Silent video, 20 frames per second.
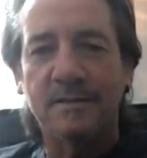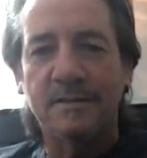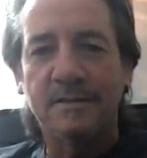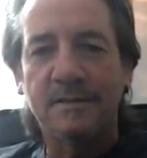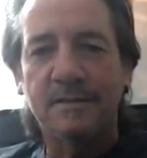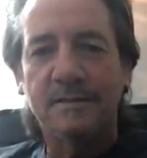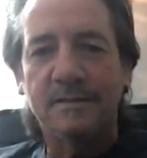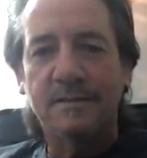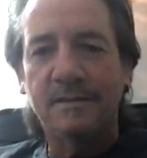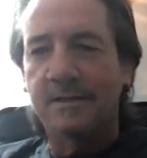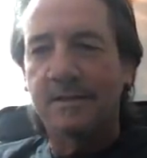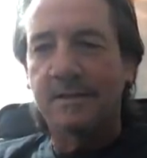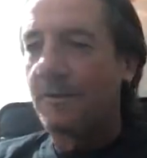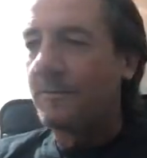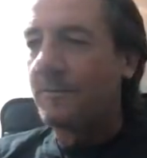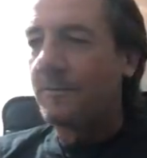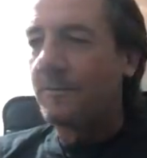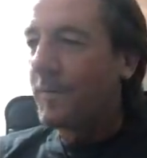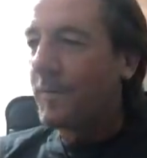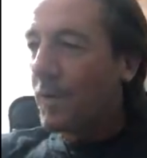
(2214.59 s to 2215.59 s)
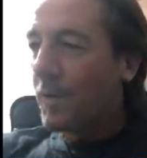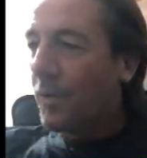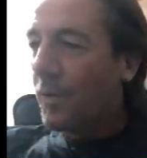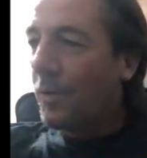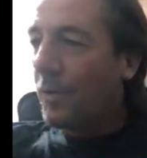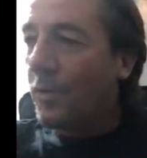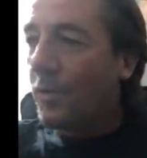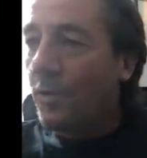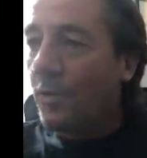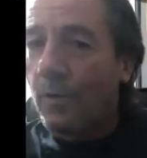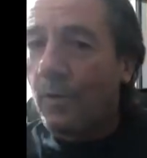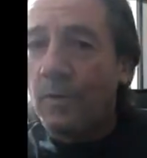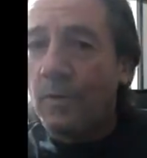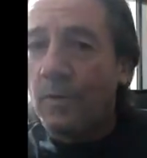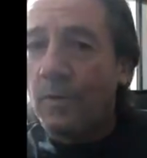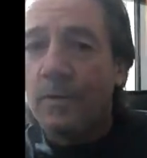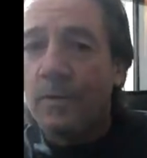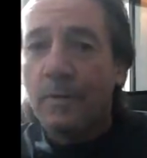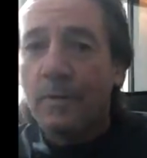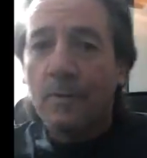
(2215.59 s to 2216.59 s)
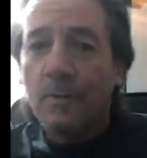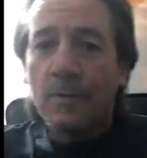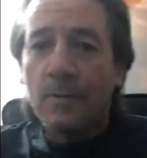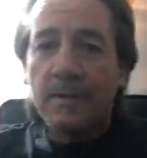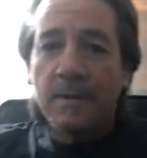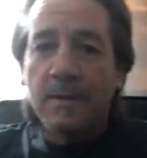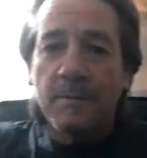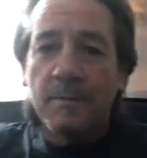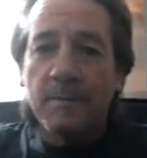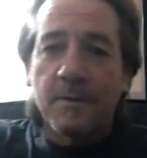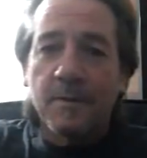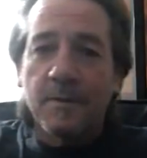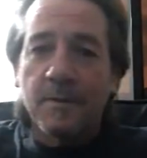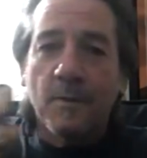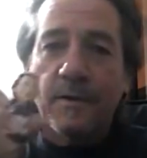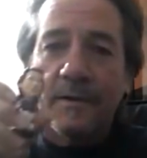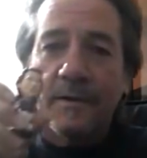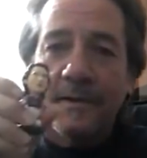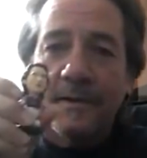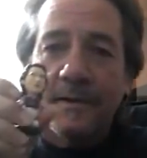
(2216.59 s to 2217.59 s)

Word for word: you know, or when they make one of these.